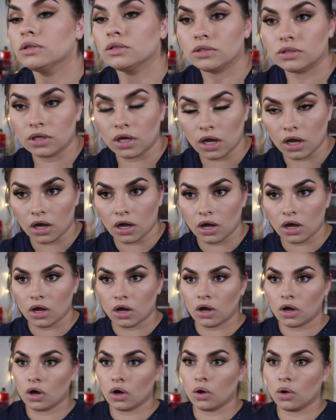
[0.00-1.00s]

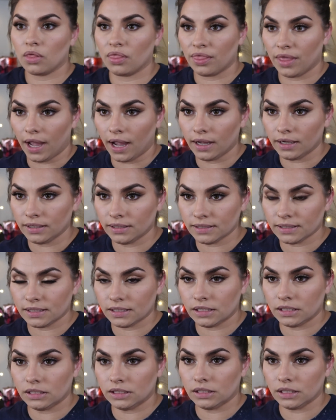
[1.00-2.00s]
So that is
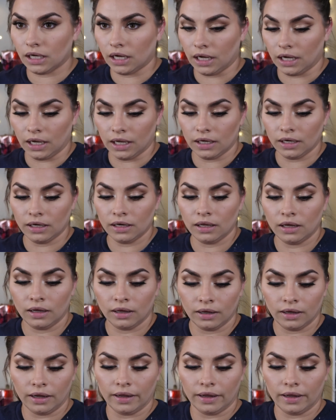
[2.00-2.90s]
done.